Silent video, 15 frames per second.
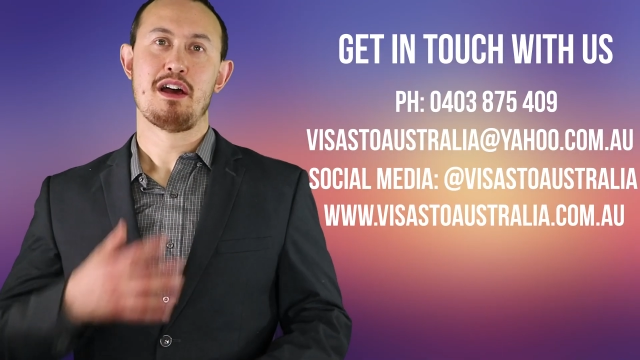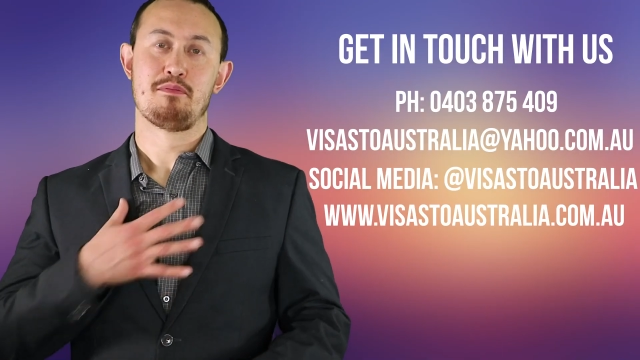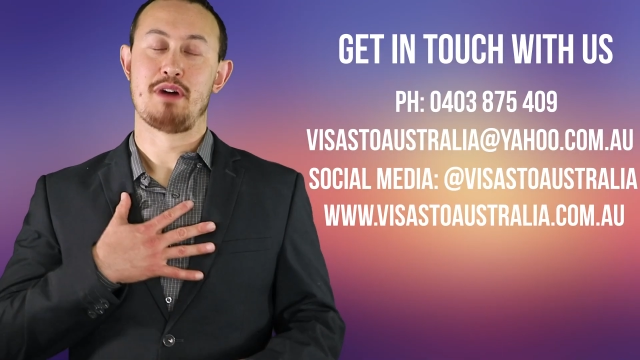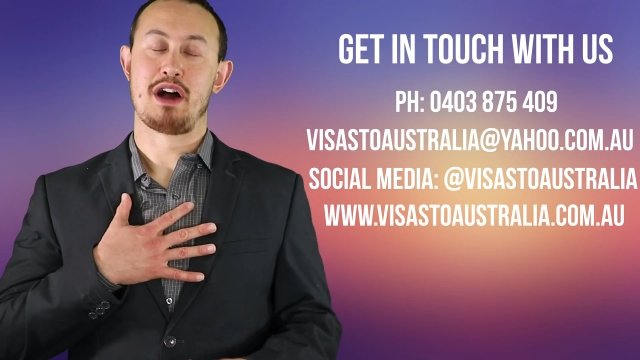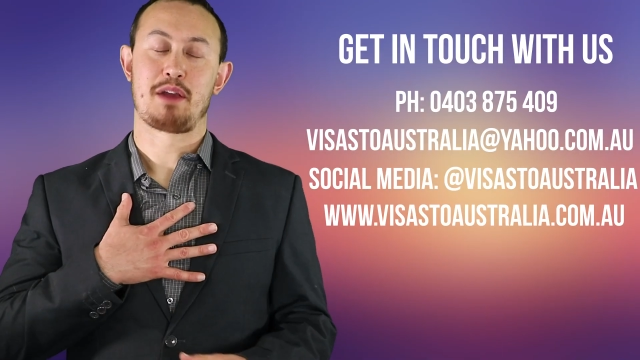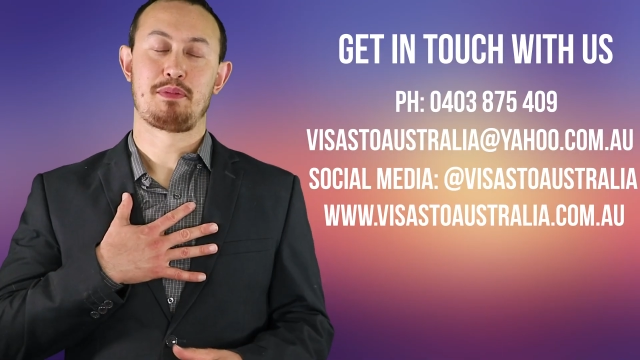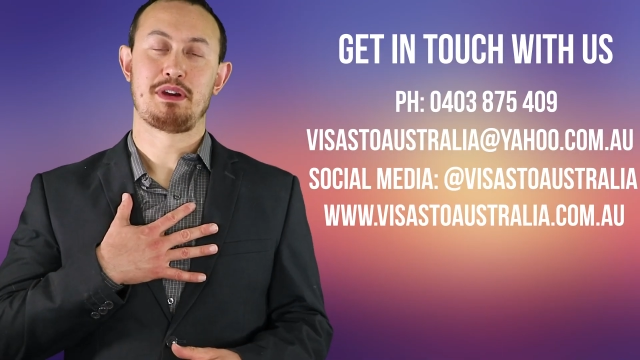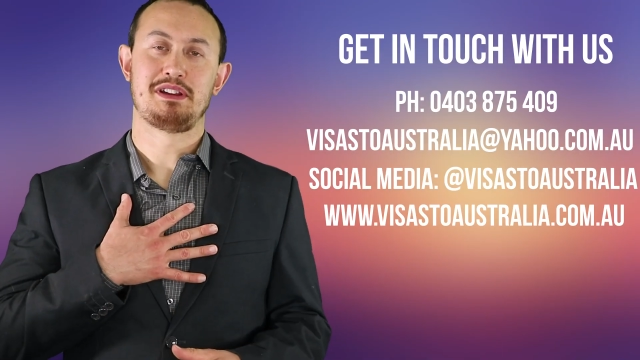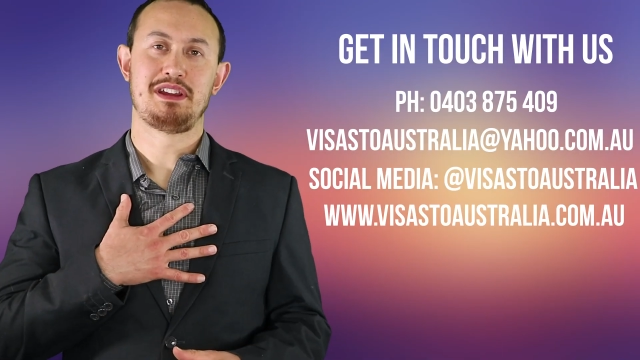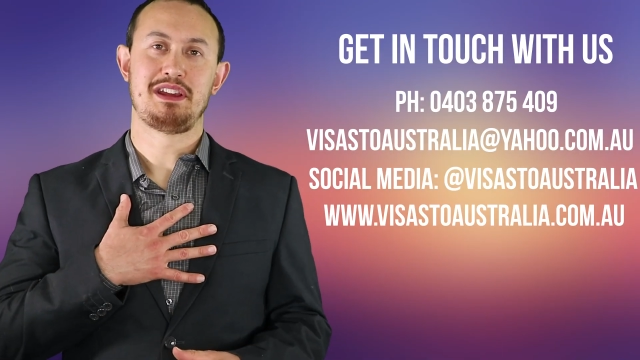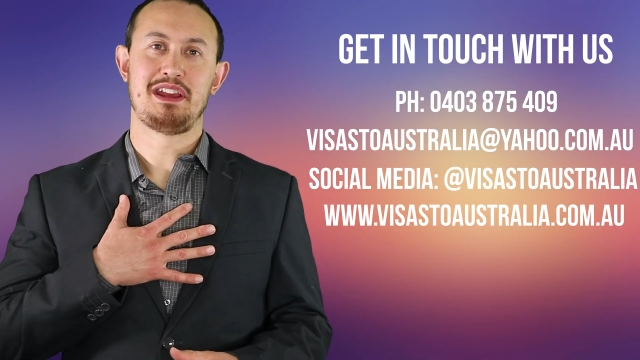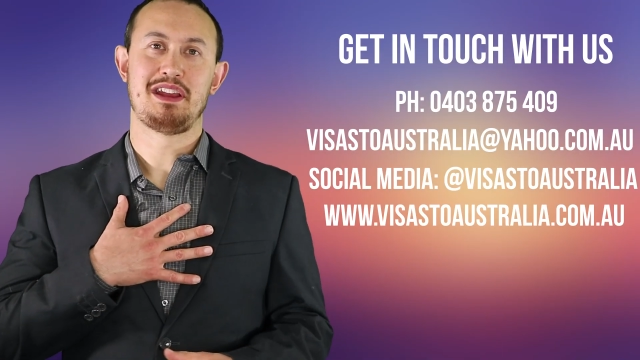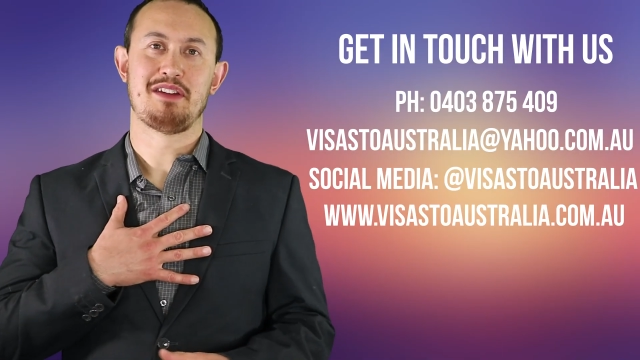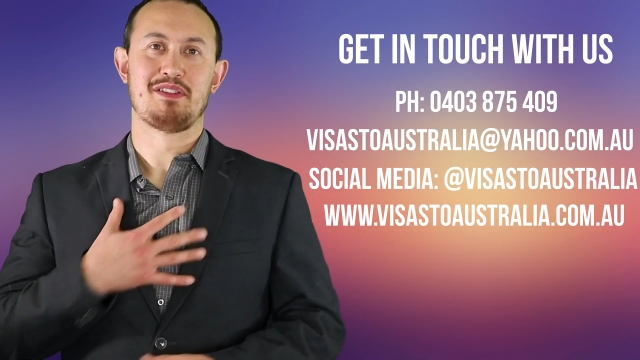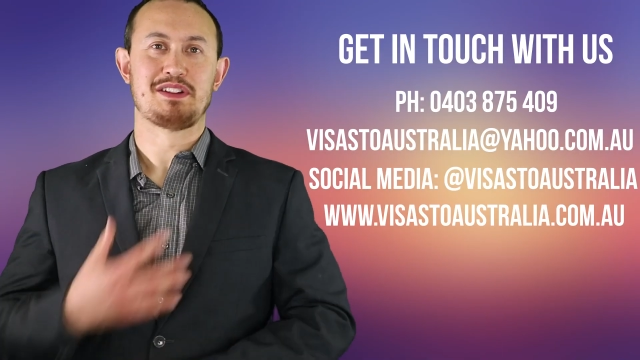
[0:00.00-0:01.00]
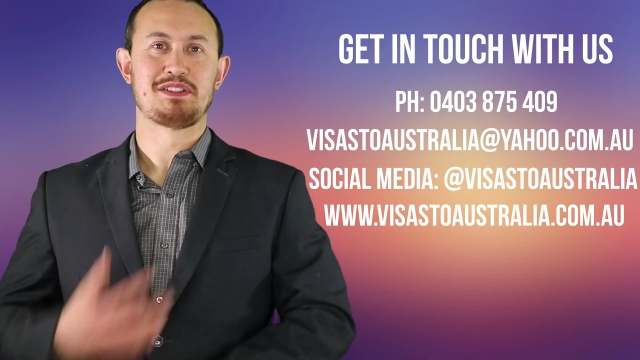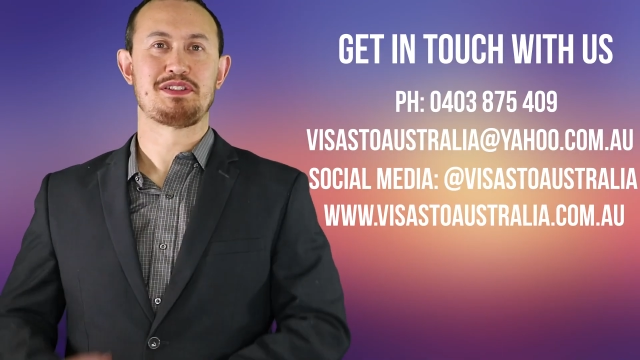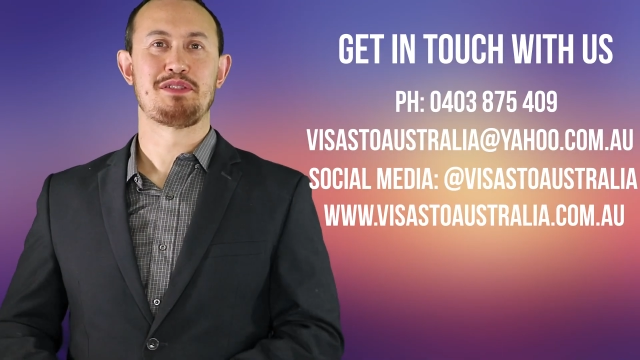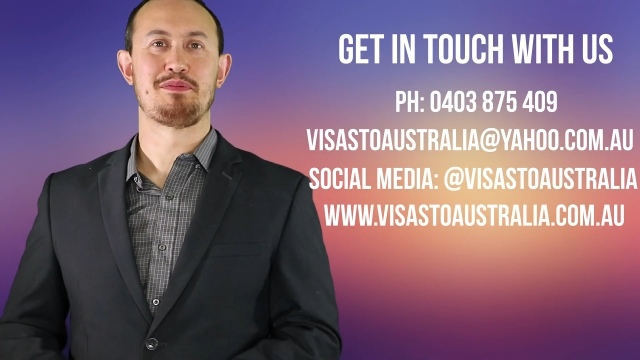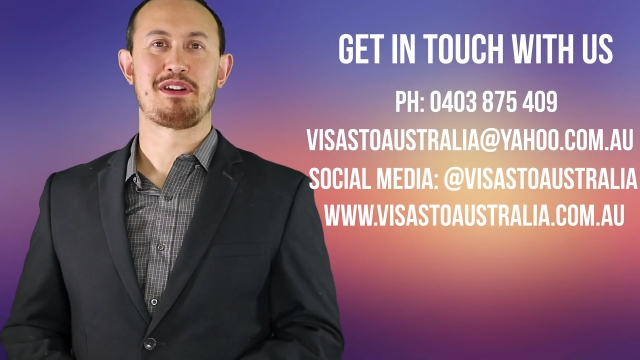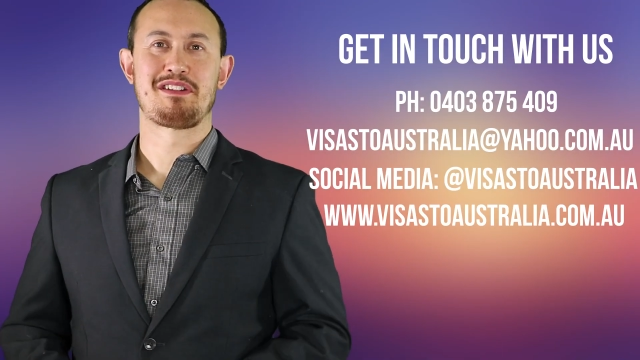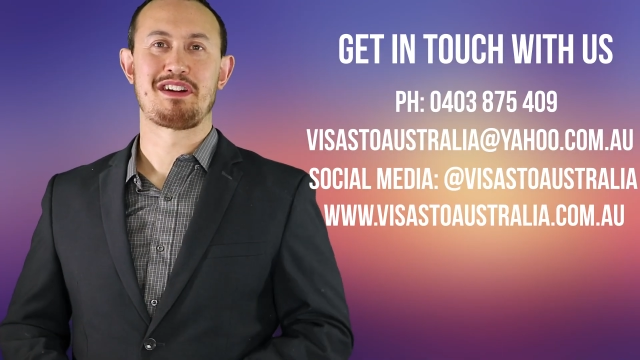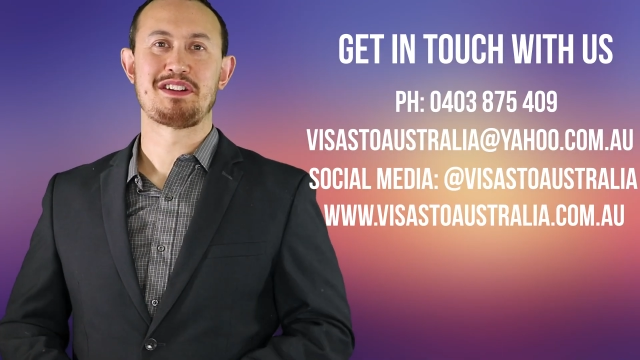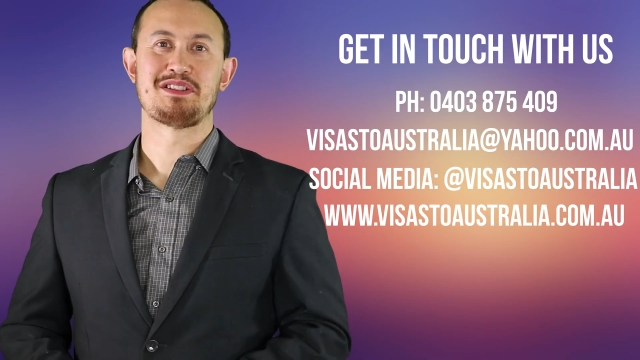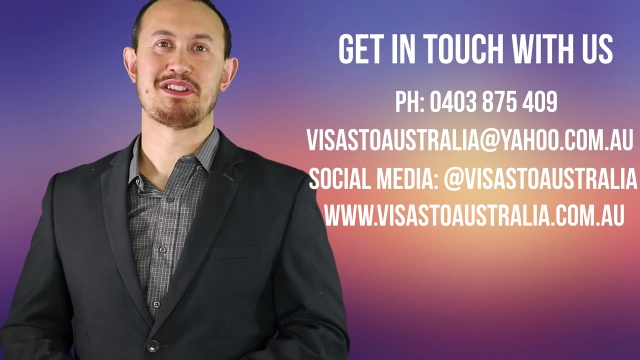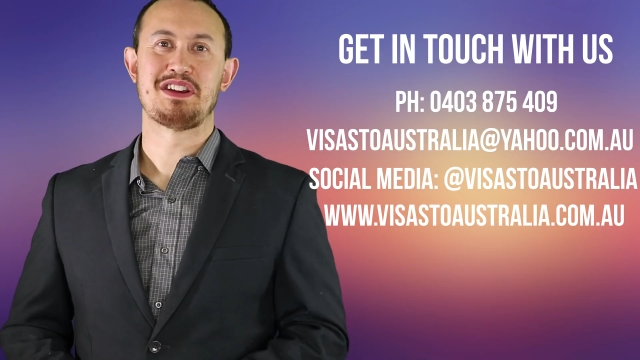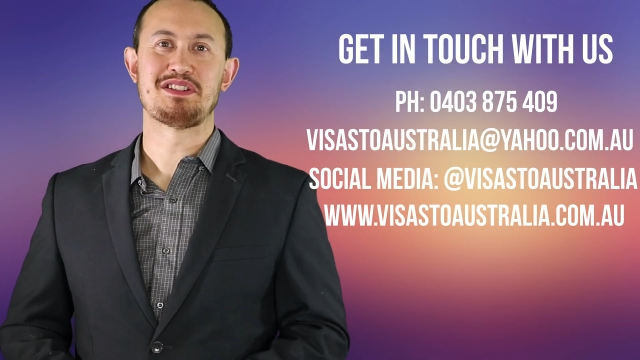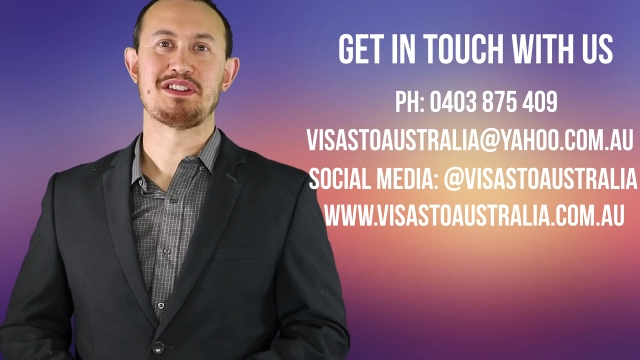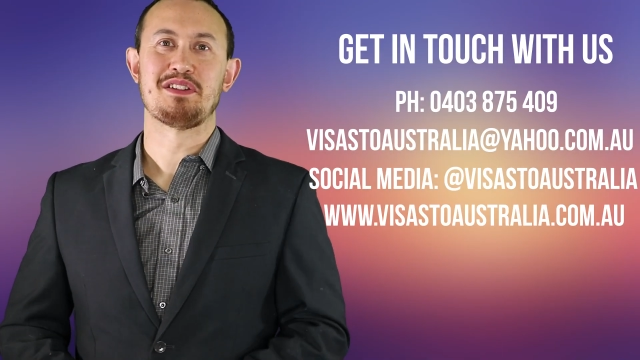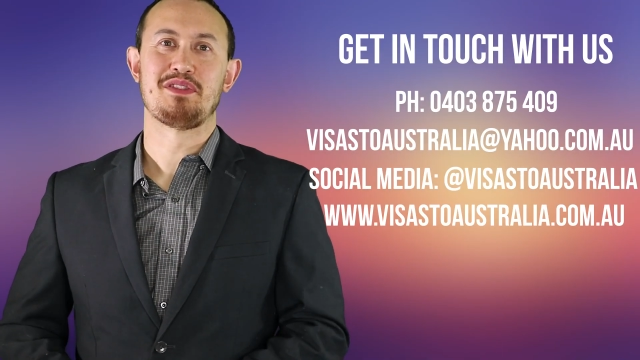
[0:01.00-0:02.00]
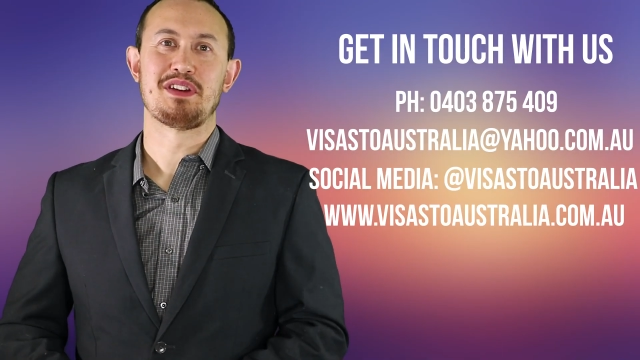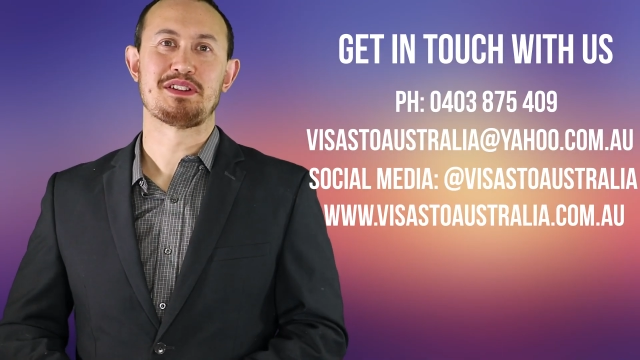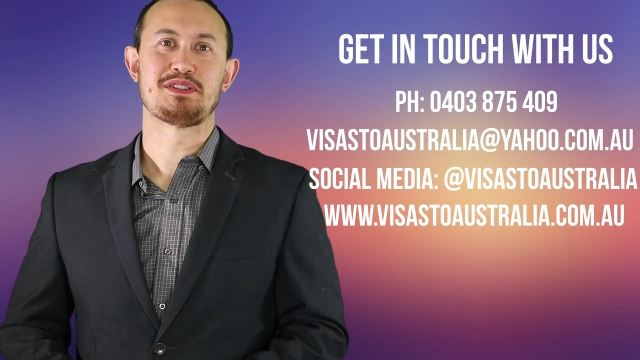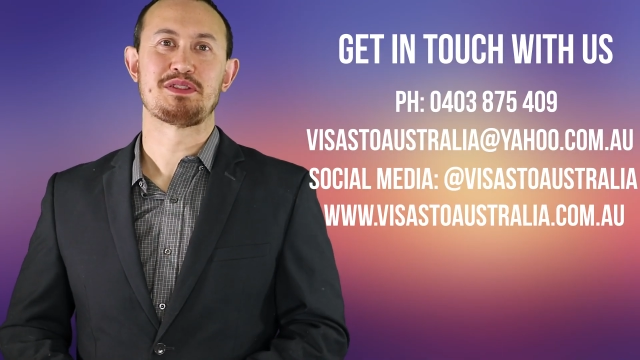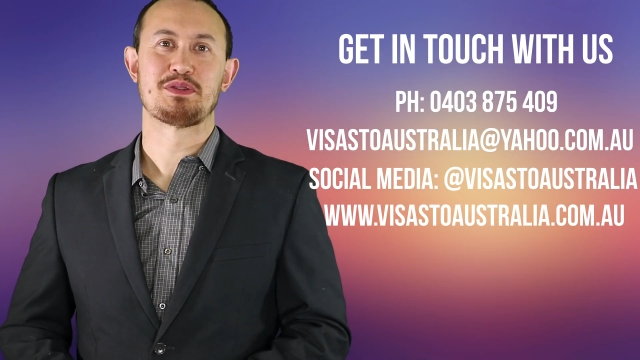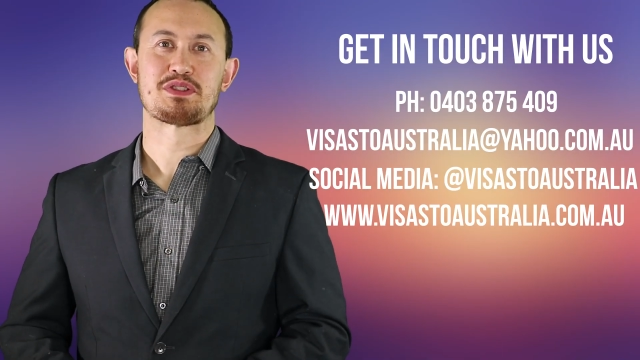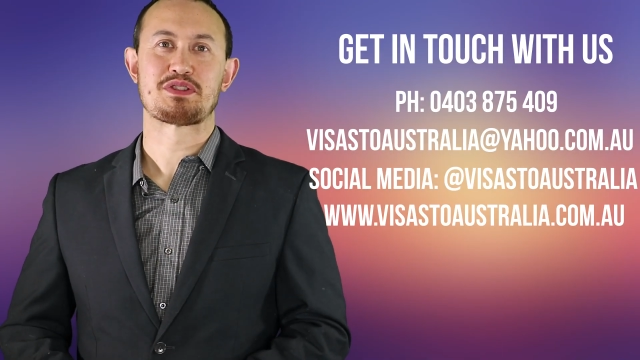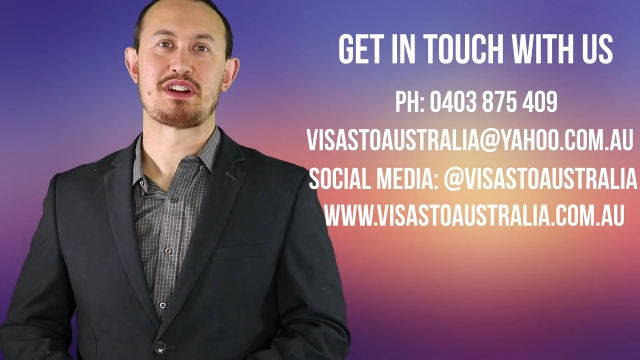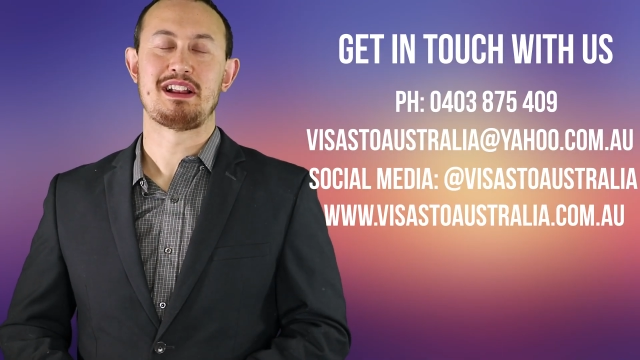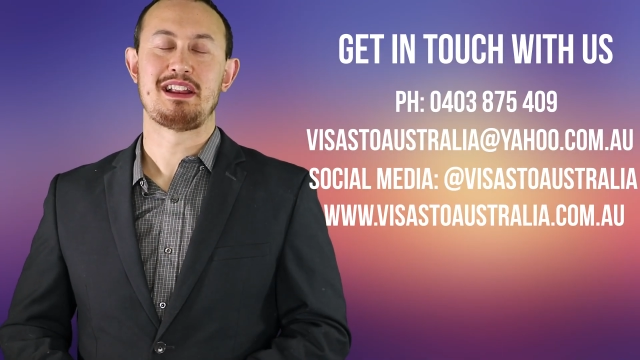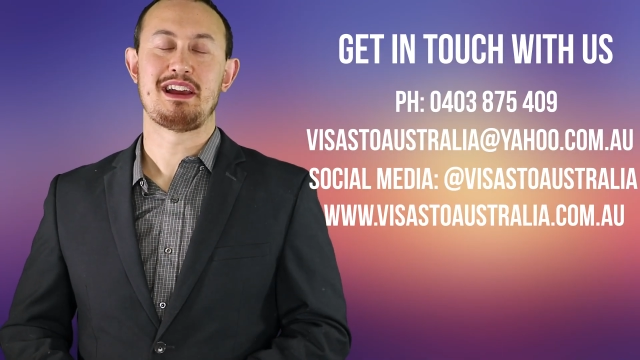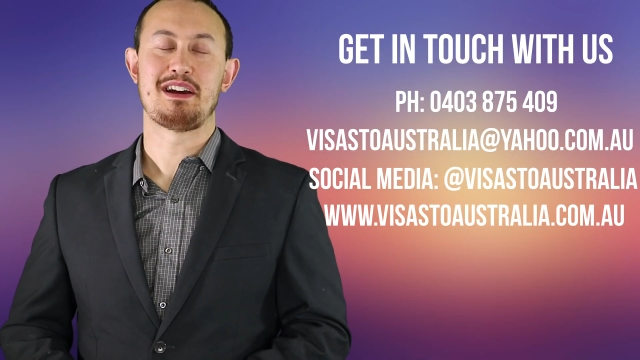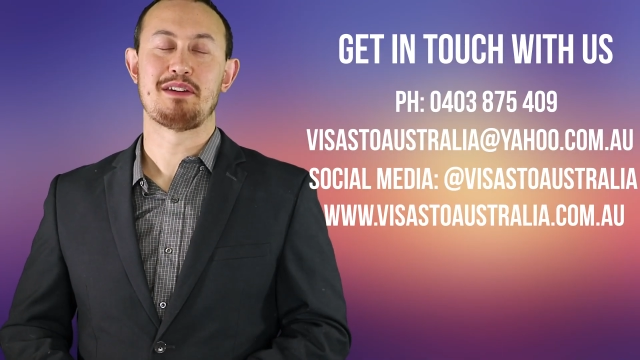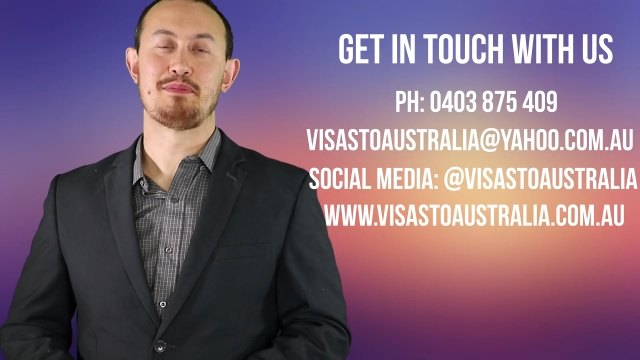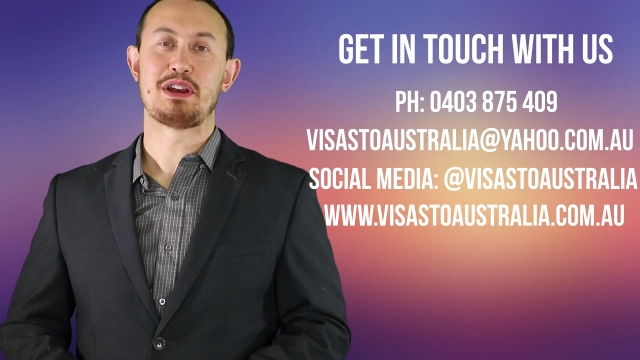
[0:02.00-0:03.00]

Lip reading: Mark Pelley here, Registered Migration Agent at Visas to Australia.